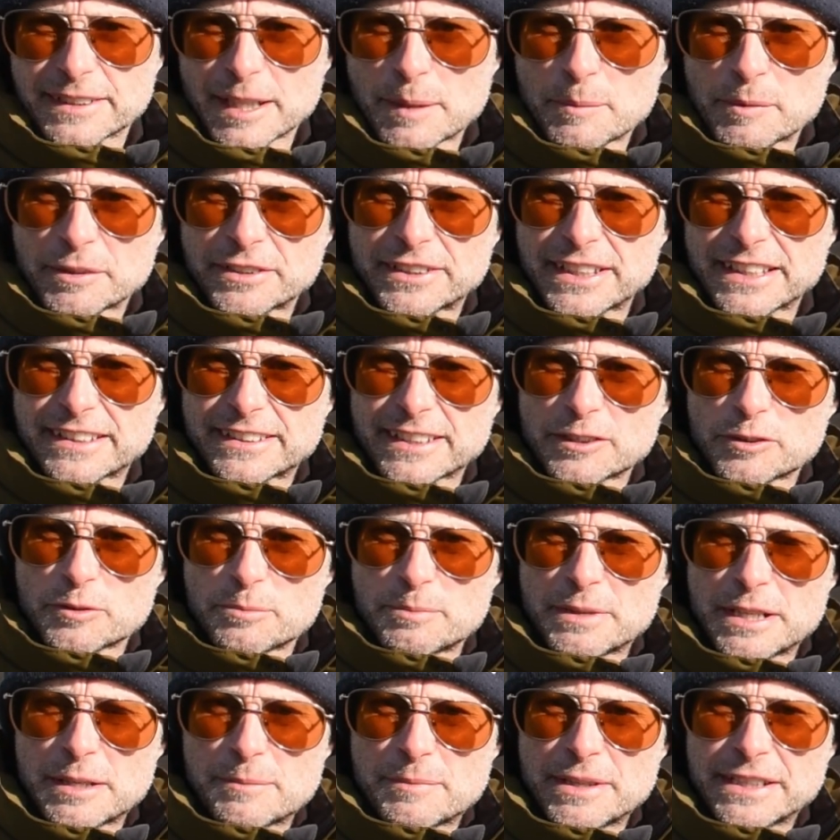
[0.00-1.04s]
my
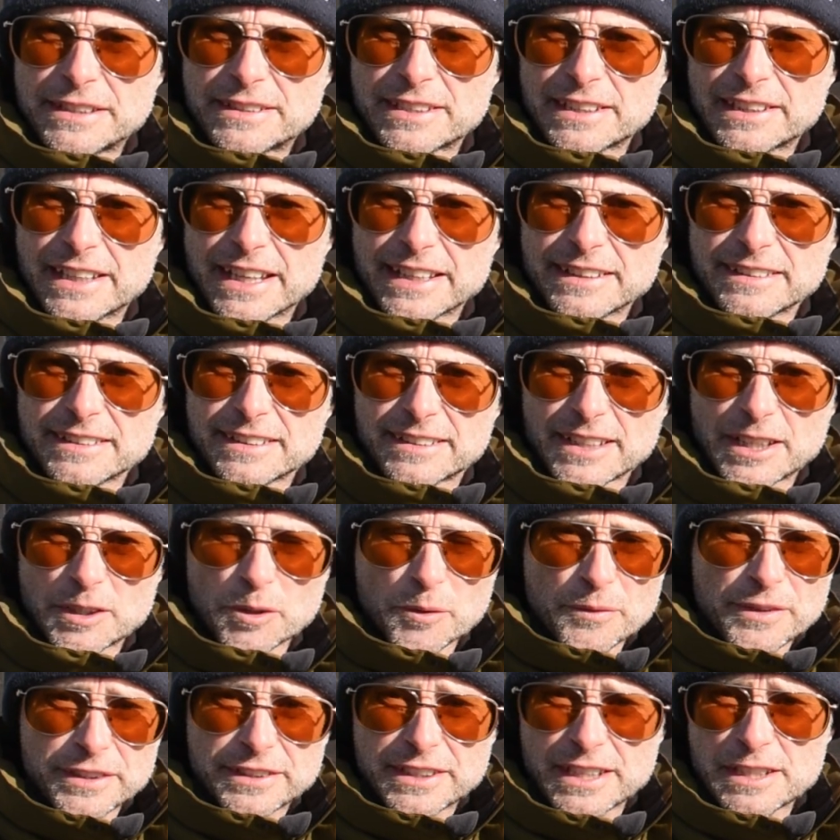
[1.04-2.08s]
600mm lens, and
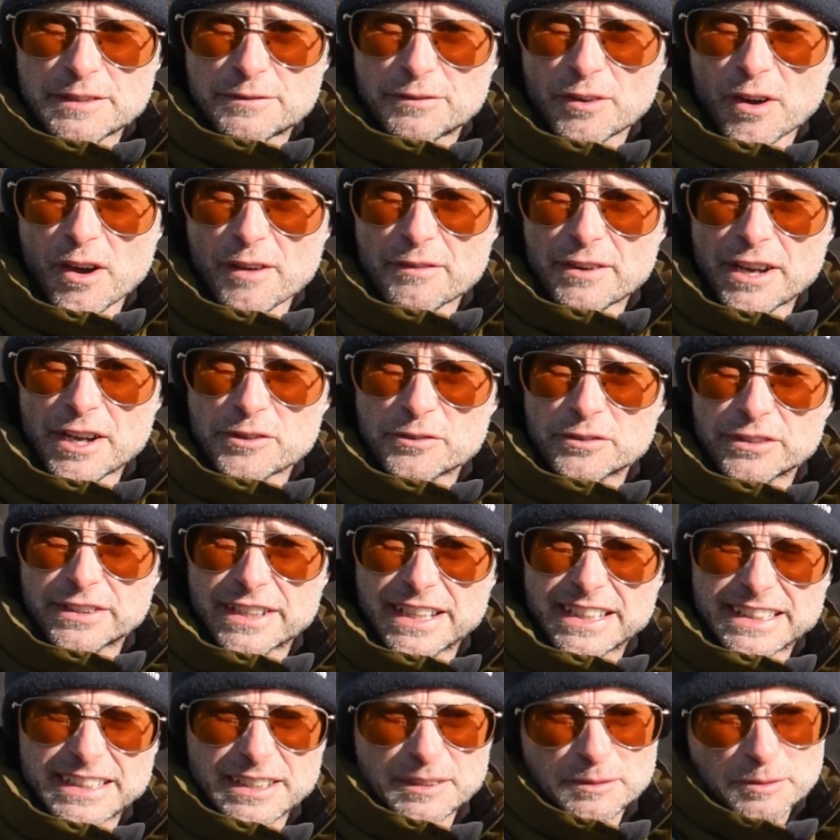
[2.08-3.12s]
on the D500
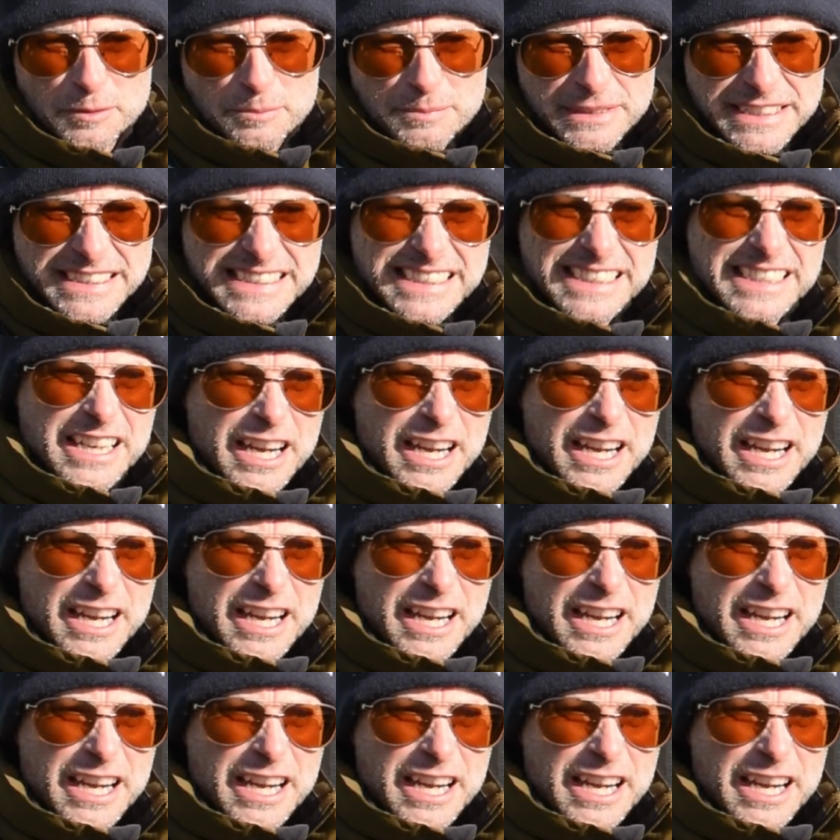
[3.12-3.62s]
that gives me